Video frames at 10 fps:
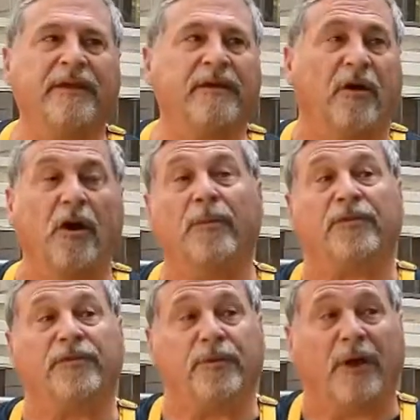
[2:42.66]

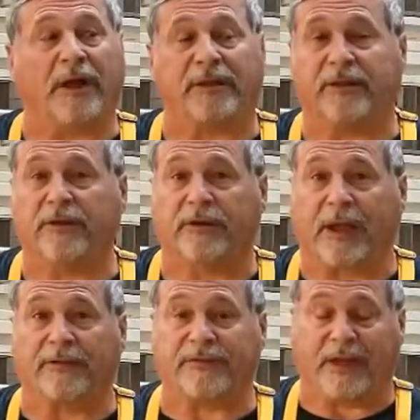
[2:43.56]
Almost too hot to cook
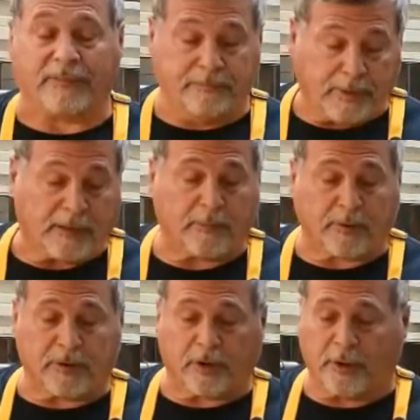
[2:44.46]
outside. But we're
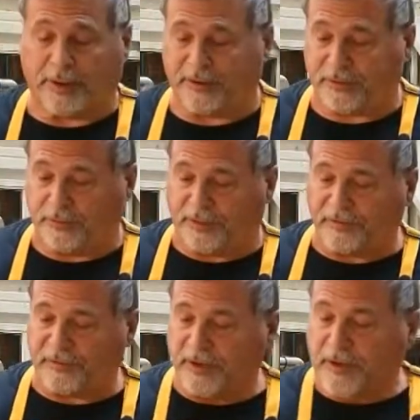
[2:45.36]
going to go ahead and do
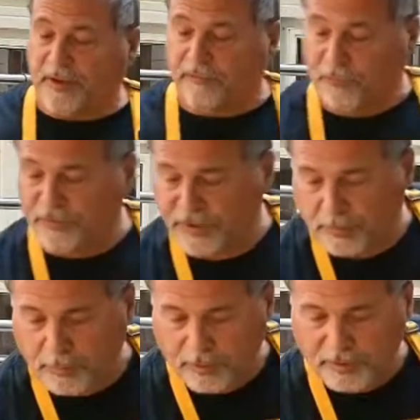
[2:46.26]
this. First thing
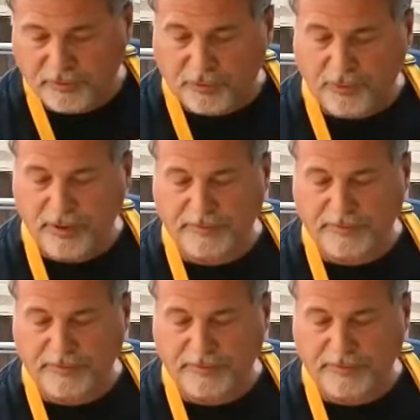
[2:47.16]
we're going to do